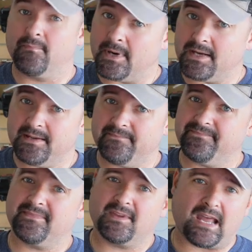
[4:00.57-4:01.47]
but
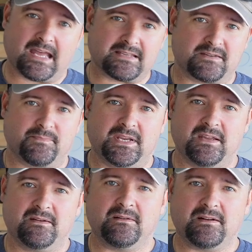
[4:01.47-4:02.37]
as a
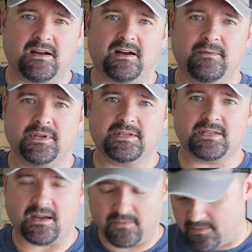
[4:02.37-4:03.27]
beginner and a hobbyist,
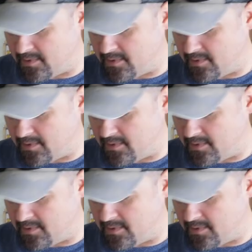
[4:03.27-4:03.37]
I would